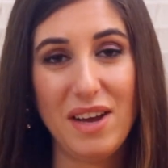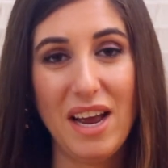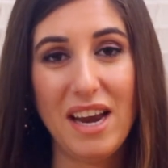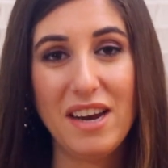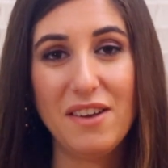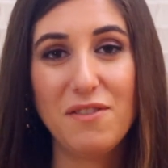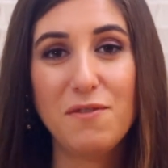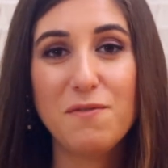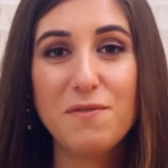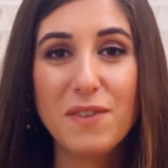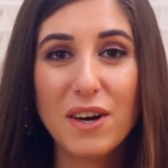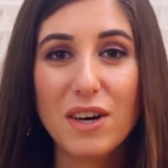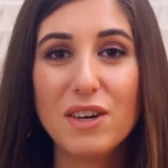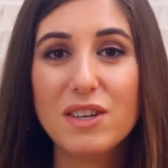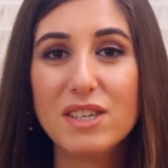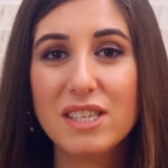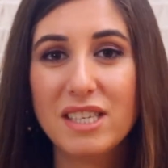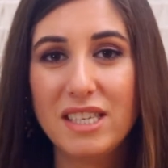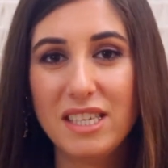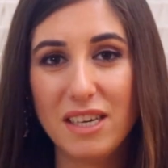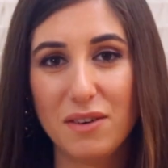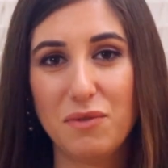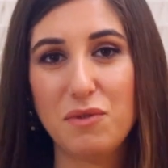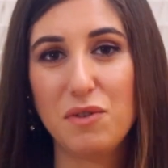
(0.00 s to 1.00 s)
and it
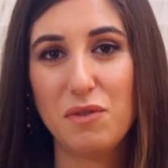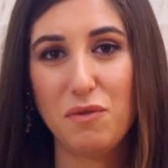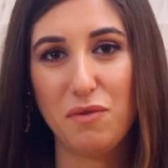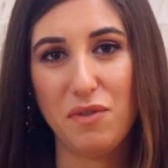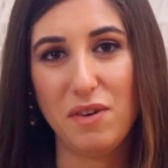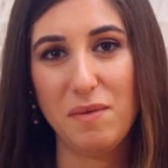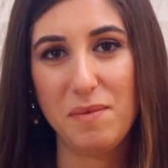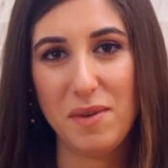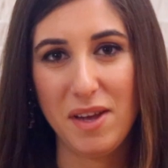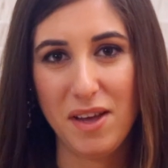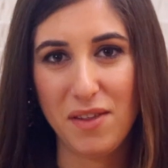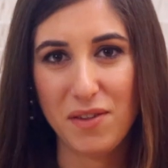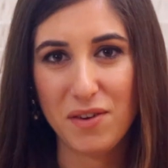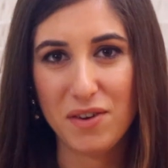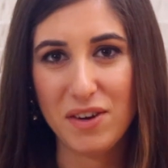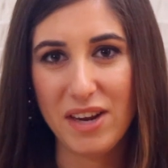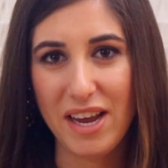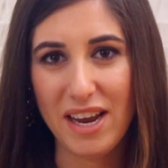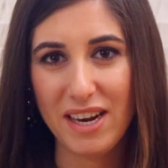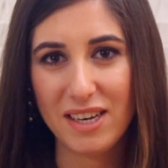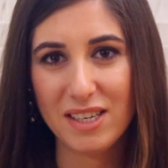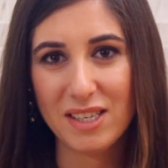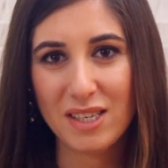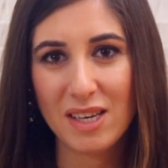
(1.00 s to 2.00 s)
felt different from the other
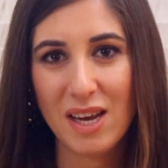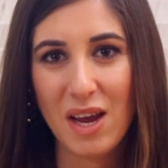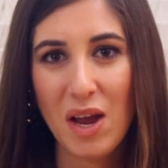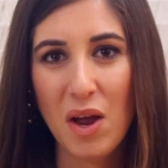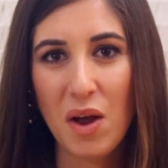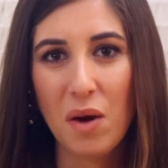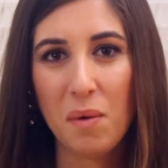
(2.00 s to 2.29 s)
dates.